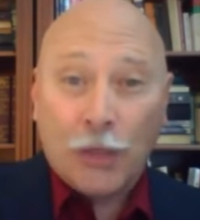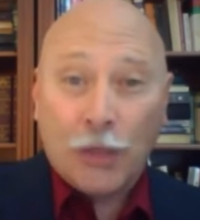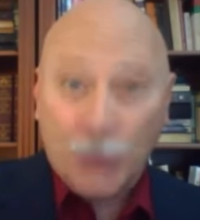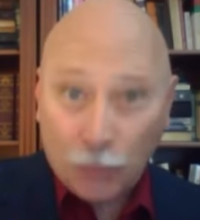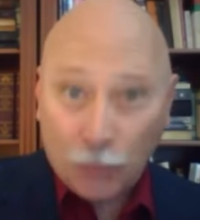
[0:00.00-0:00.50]

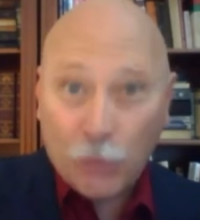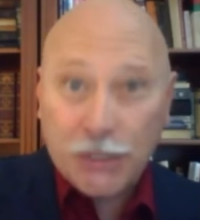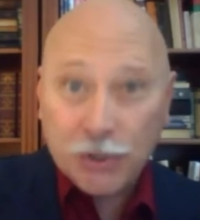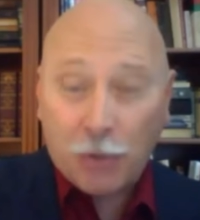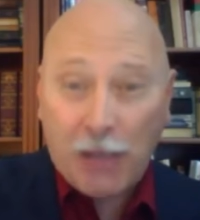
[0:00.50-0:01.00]
and then
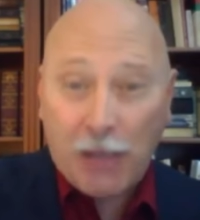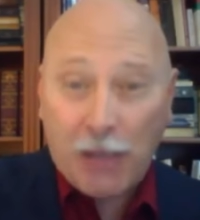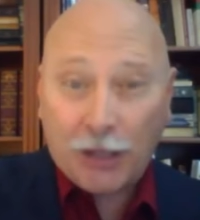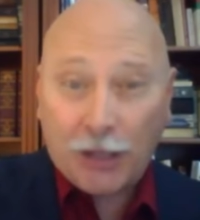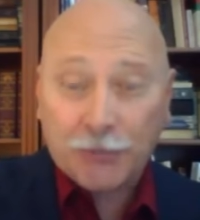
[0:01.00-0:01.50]
regional
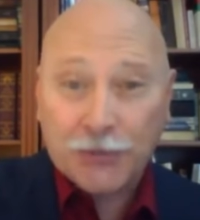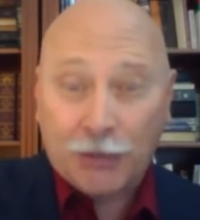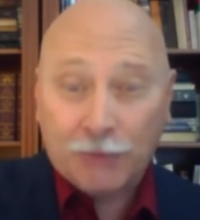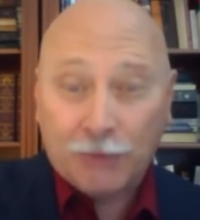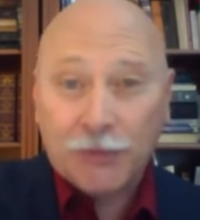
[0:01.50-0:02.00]

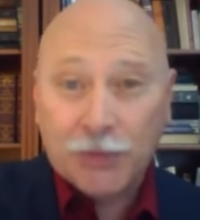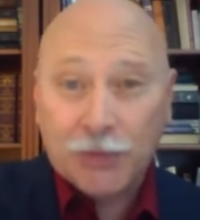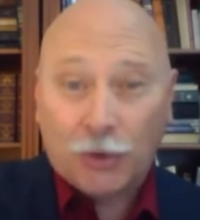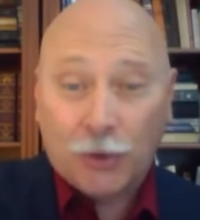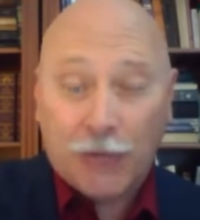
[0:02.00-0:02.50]
backups that are in
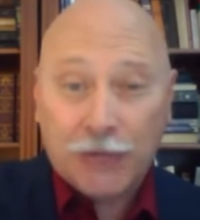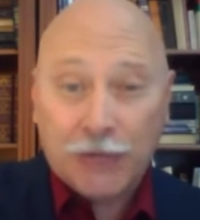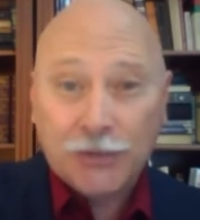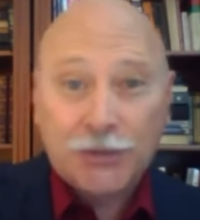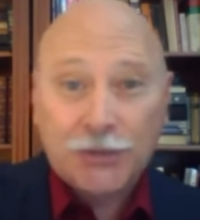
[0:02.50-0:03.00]
physical
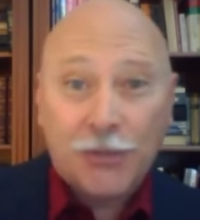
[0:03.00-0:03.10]
locations,